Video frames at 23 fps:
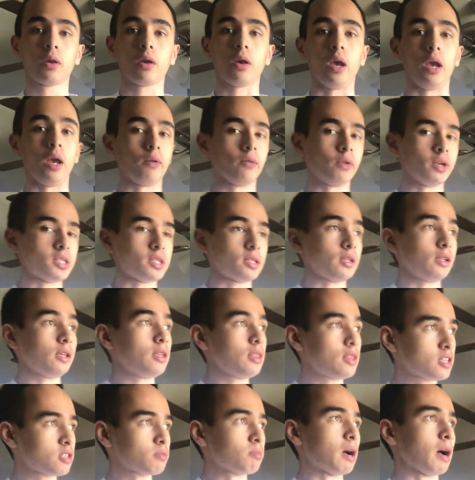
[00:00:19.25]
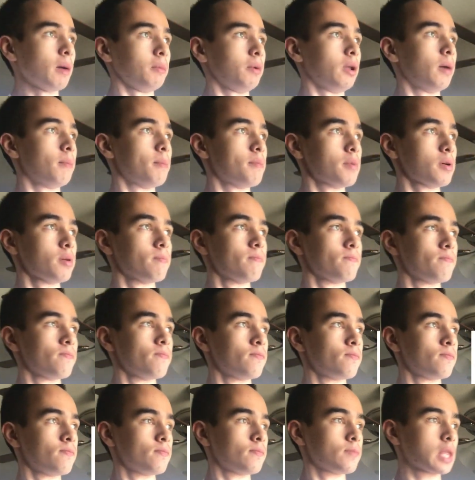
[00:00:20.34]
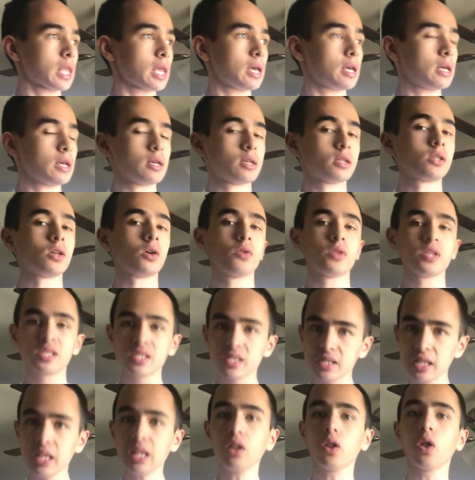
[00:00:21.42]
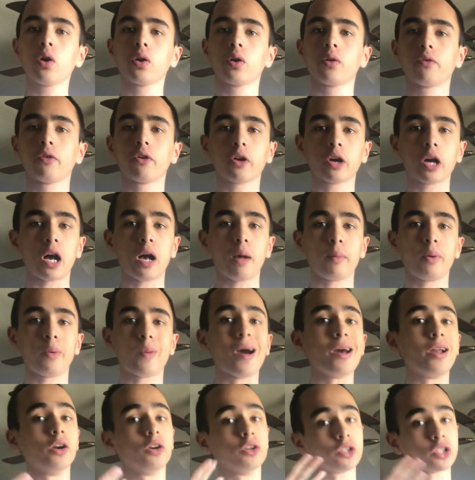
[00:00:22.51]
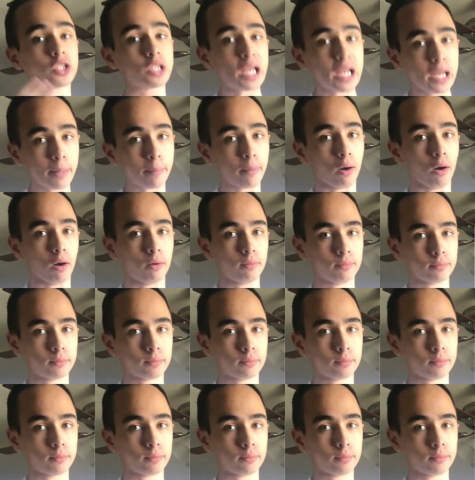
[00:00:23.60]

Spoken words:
And recently, this popped up. So this is the new logo for Kamen Rider Saber.